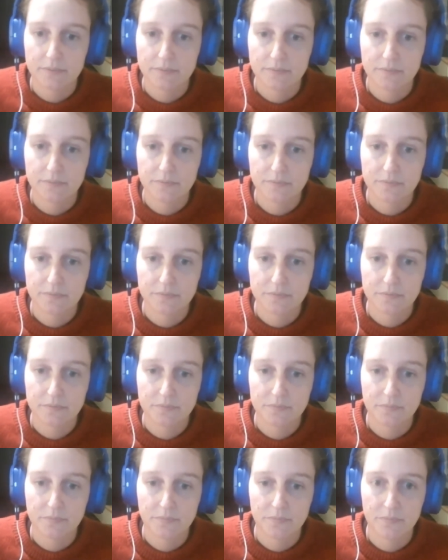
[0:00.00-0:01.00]

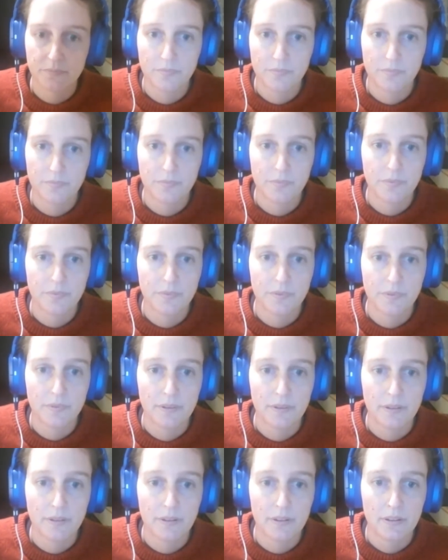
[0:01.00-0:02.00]

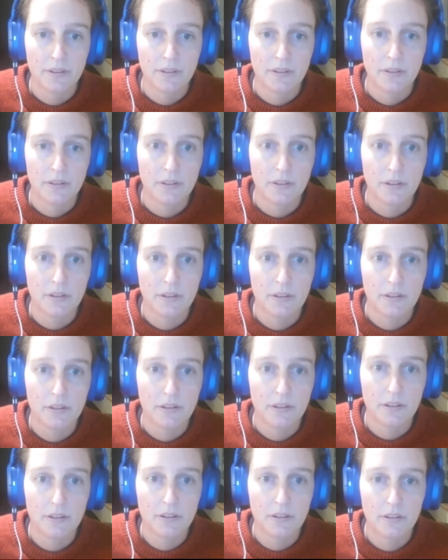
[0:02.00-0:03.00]

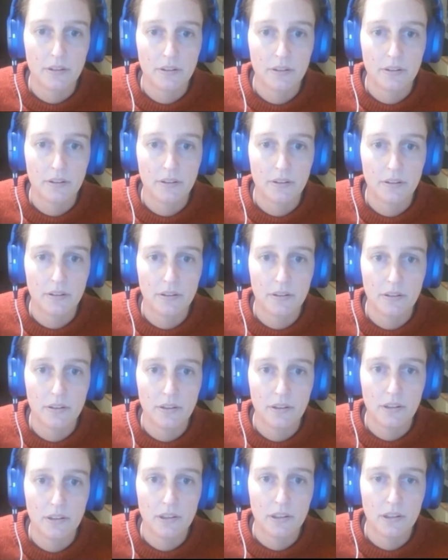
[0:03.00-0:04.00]

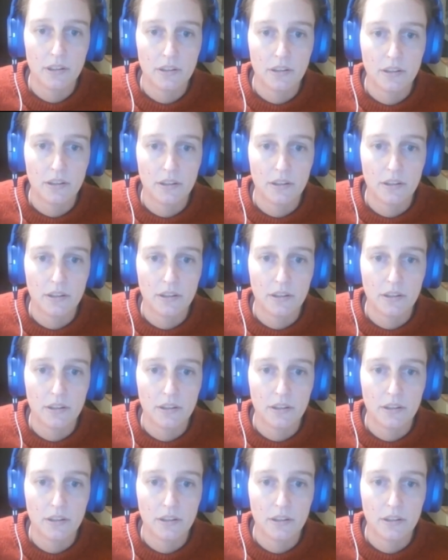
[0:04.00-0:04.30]
[no speech]